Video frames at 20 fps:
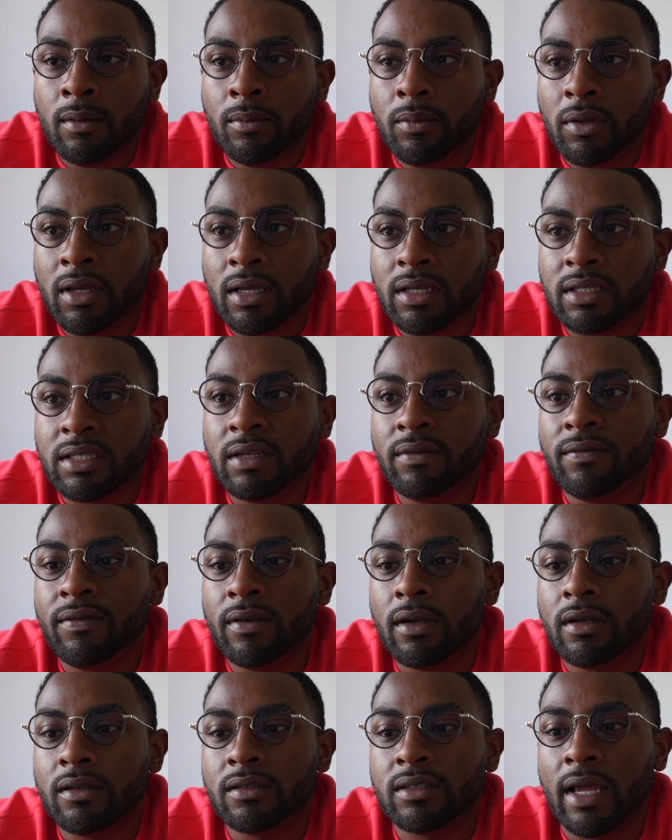Because he
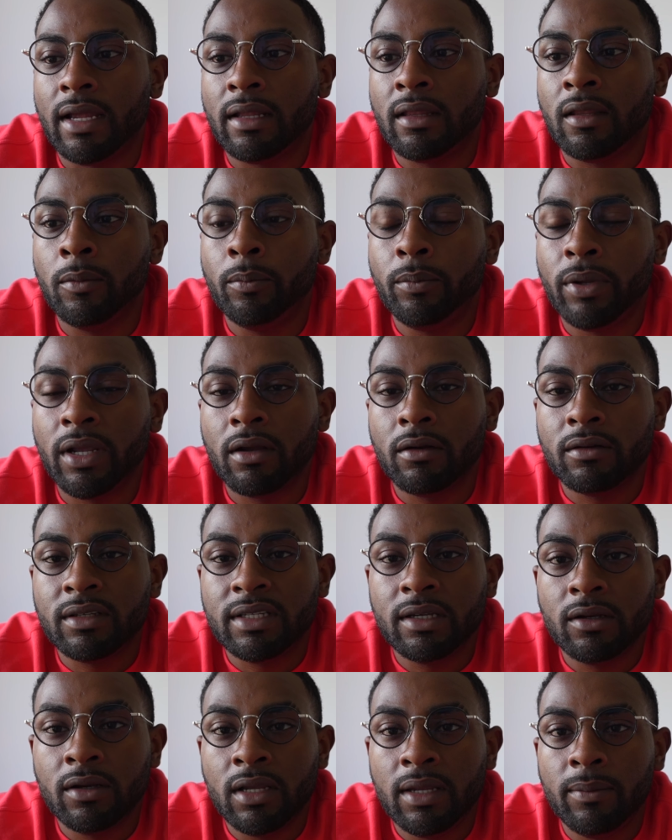figures like the bigger
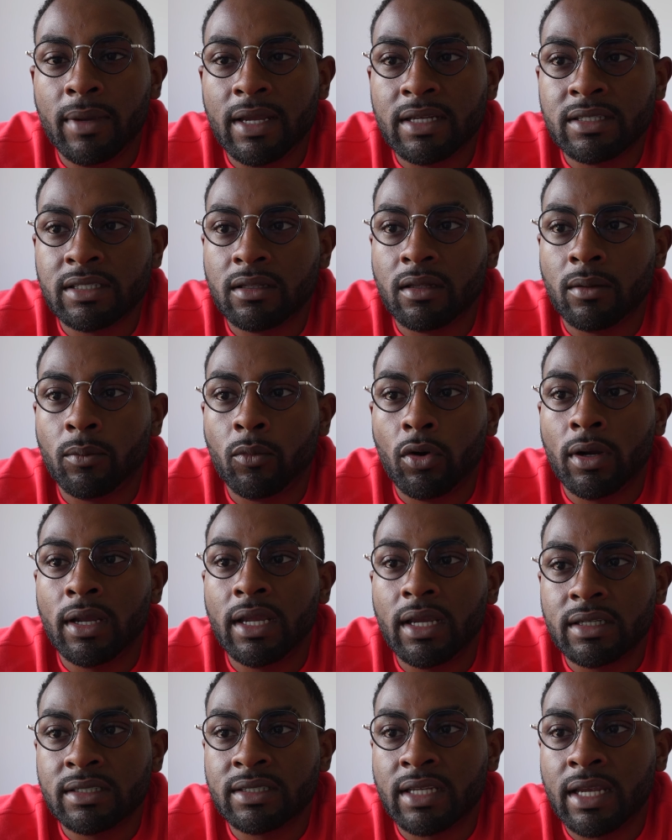deal he makes it, the more he
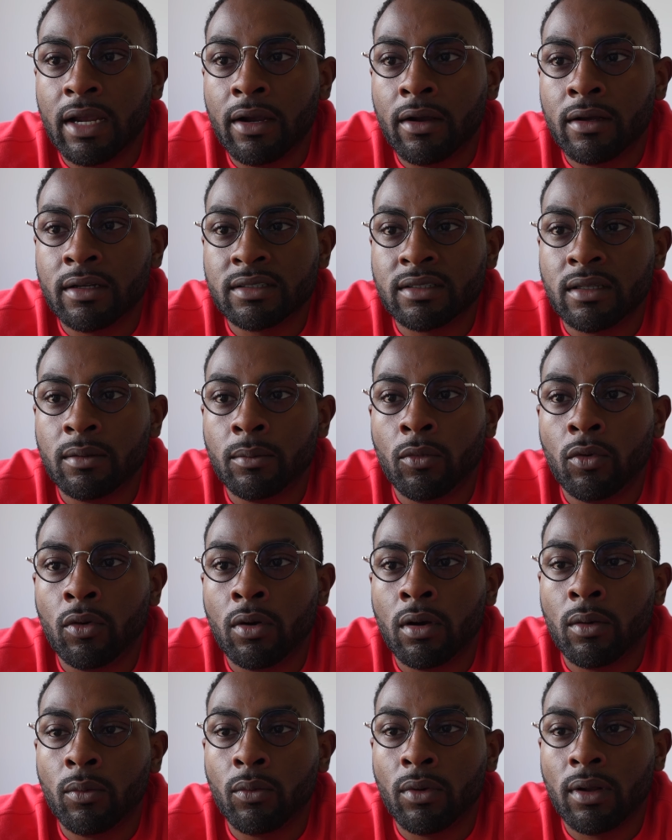can scare us, the
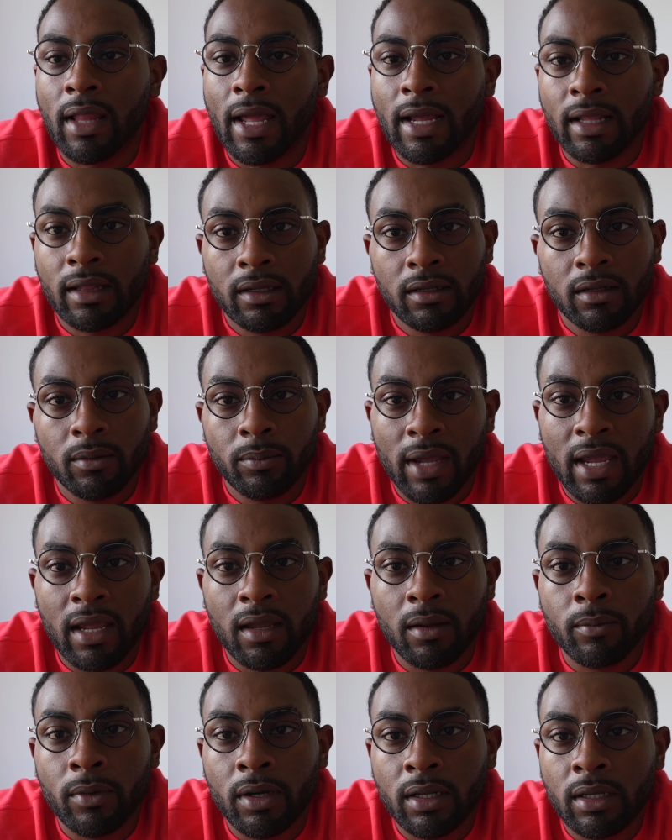more we're likely to pay
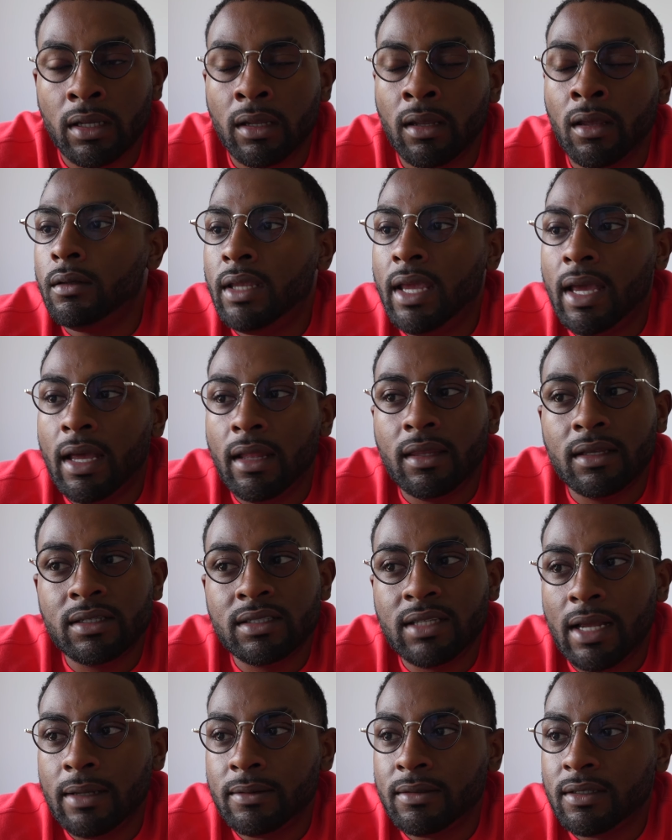him money. Yeah, this
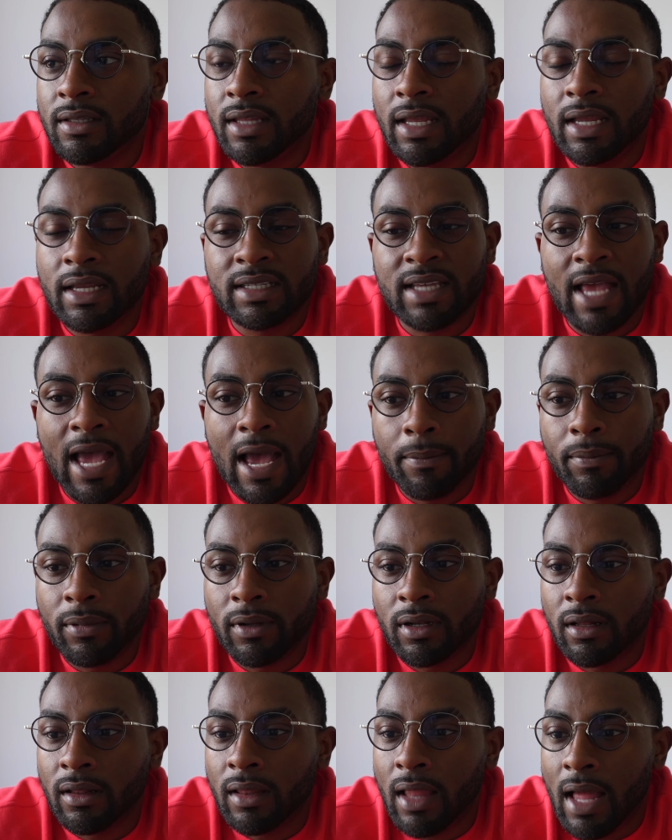types of things
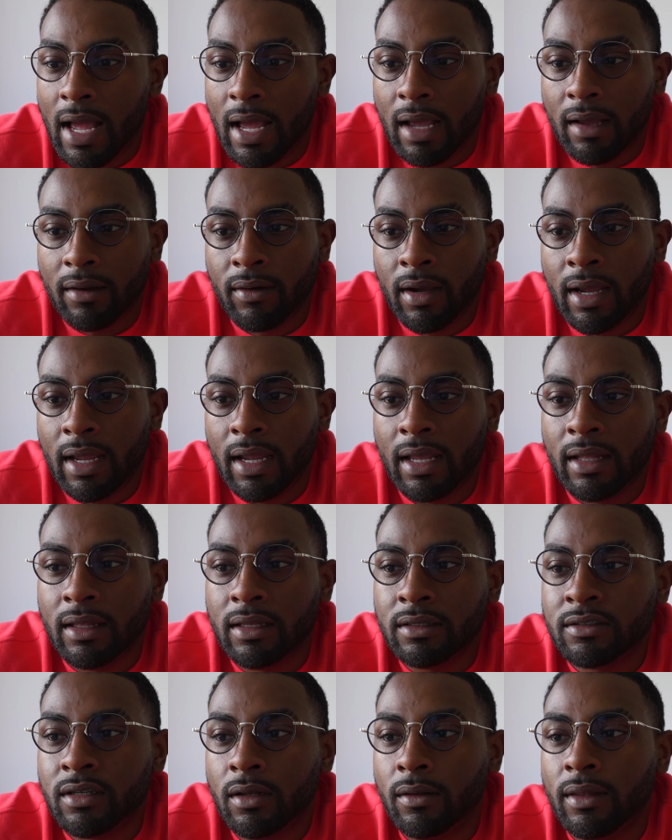happen a lot, right? And
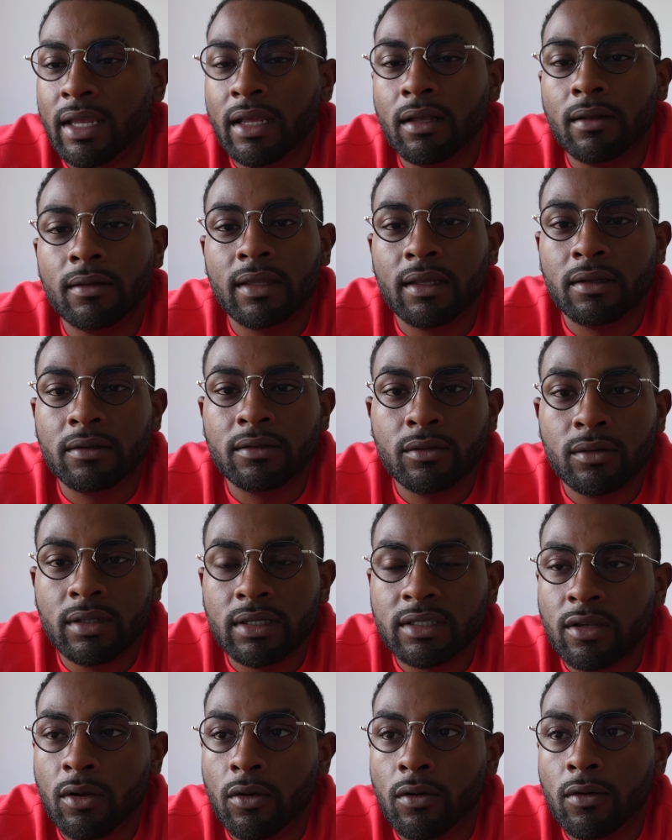then, so they'll they'll do
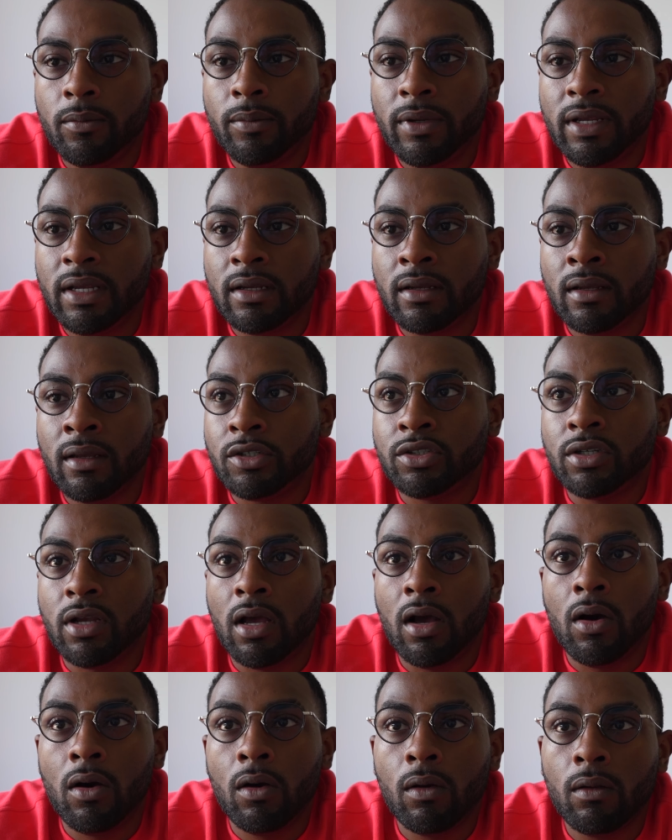this whole big
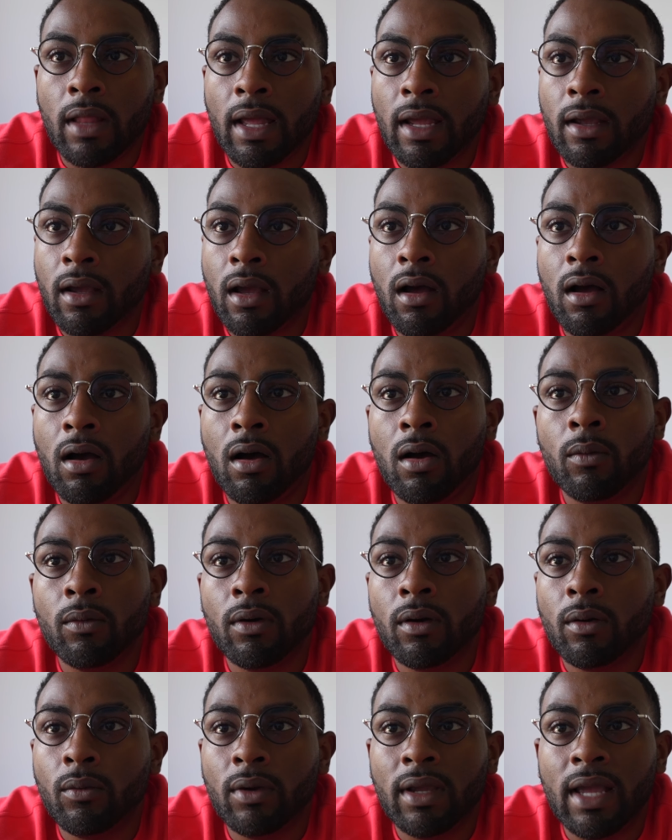show like,
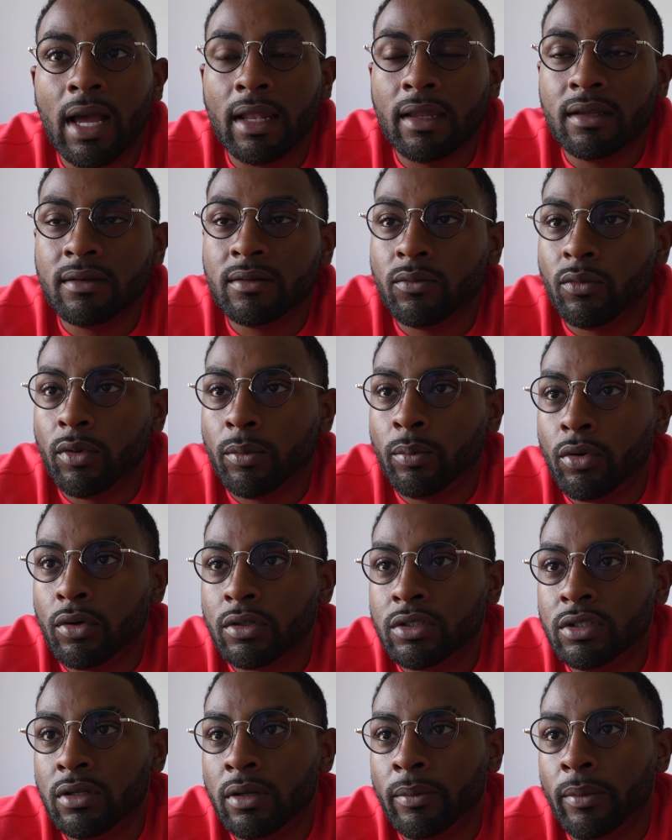oh, we gotta
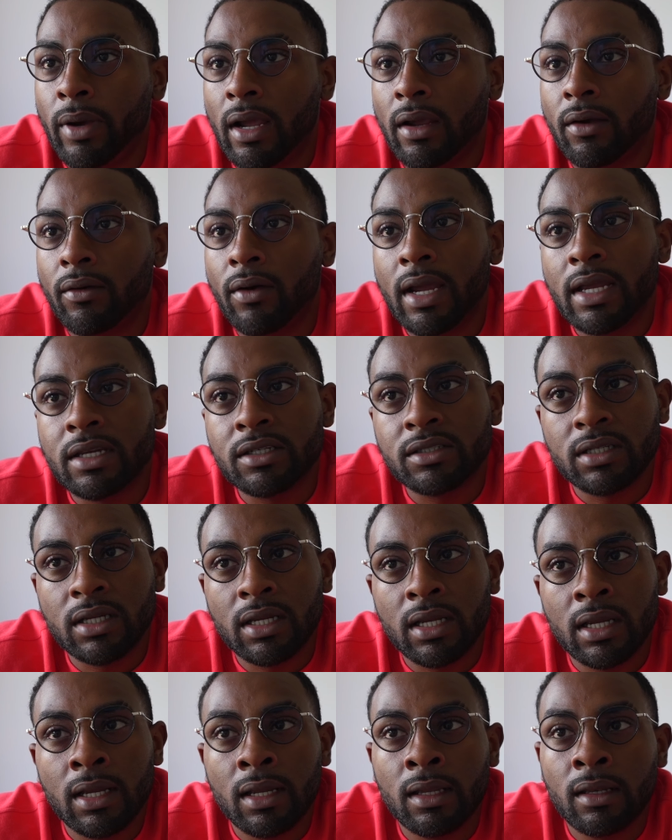report you to
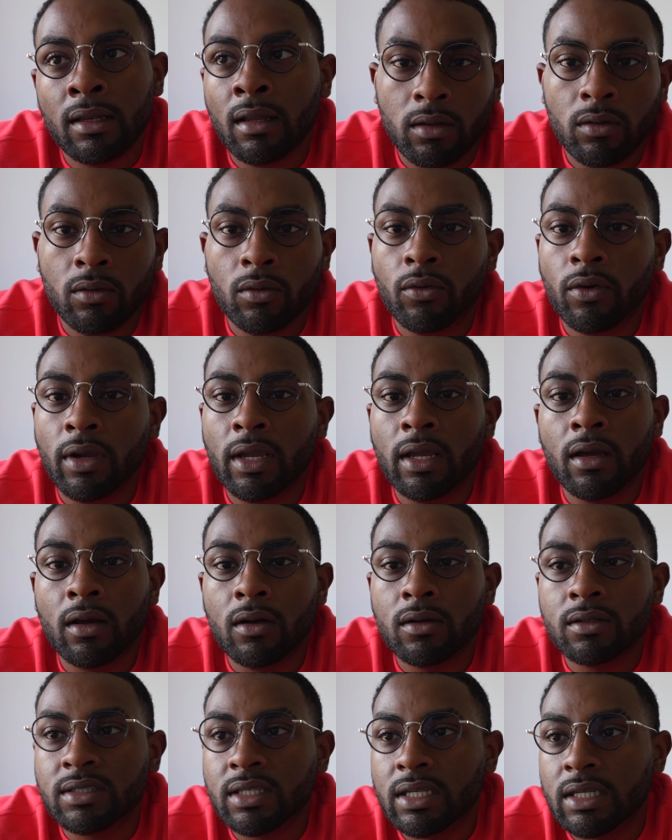migration, you
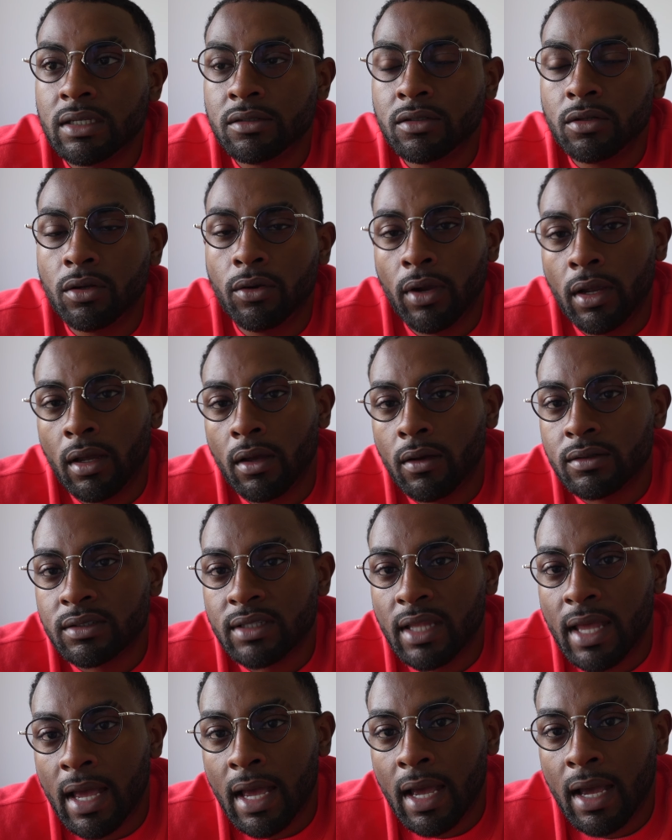gringos this, you gringos
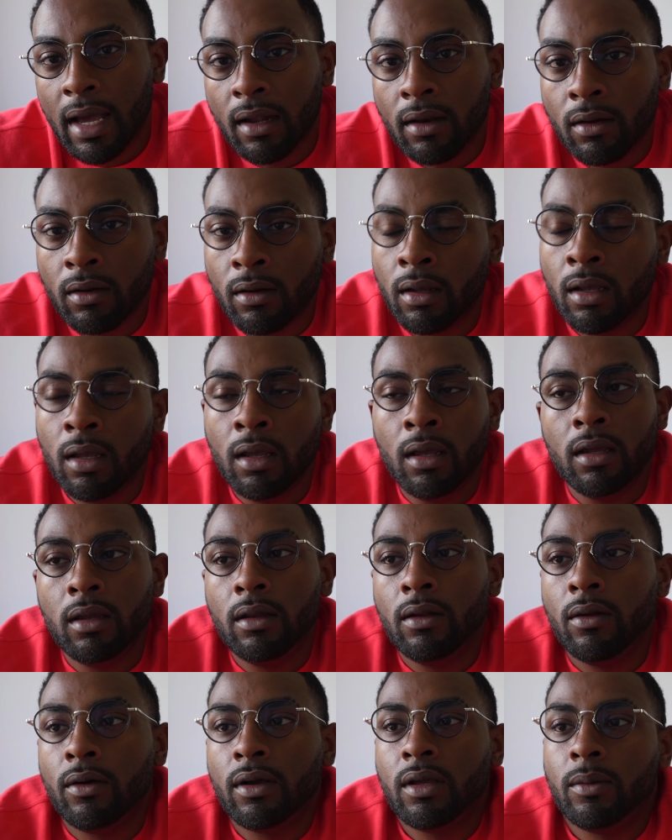that, or
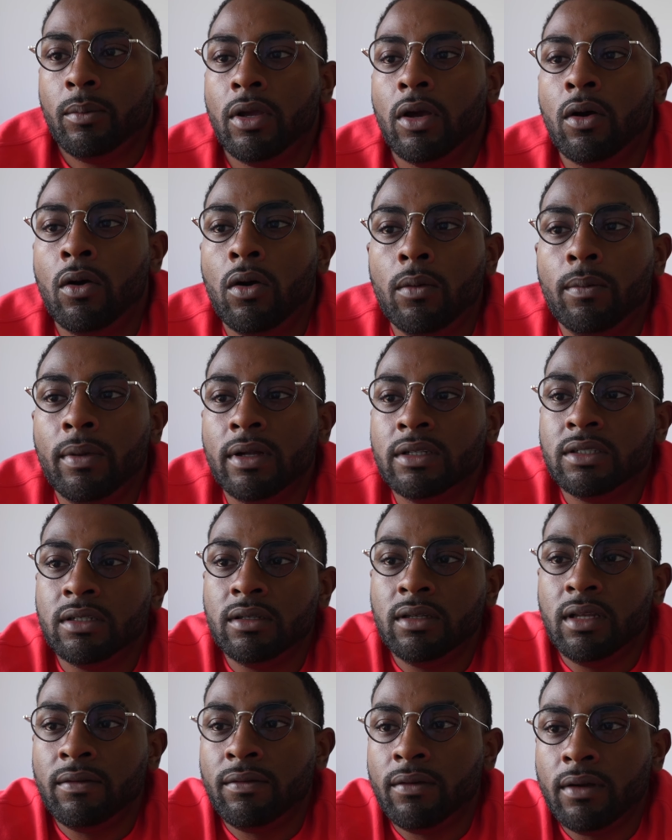you know, it could be a whole bunch
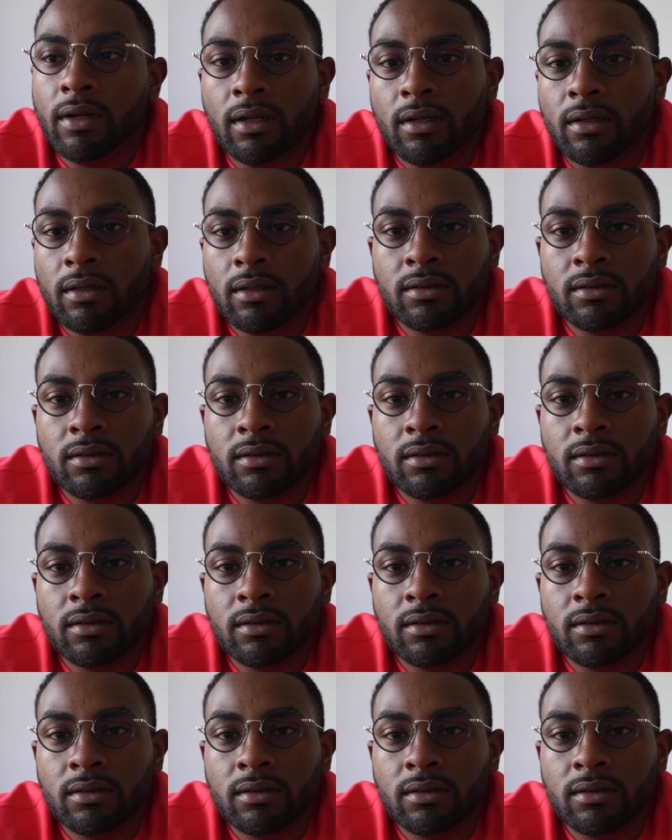of different